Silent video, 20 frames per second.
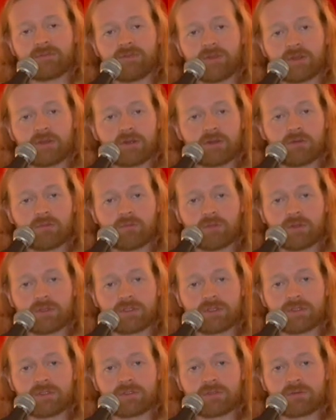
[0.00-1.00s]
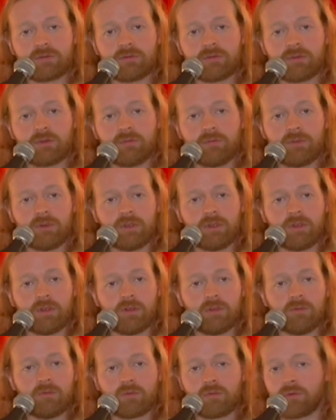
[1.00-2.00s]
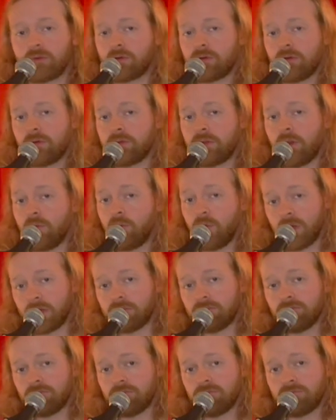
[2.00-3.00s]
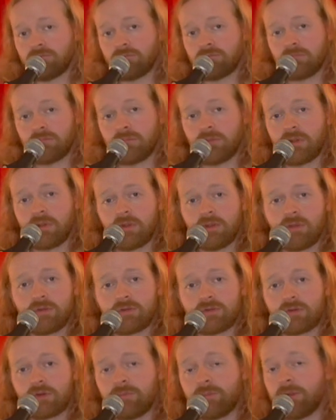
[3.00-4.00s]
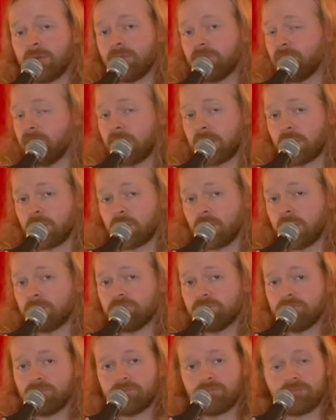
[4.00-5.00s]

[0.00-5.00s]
finger, which is going to be, we're going to call that 1. It's going to be finger 1.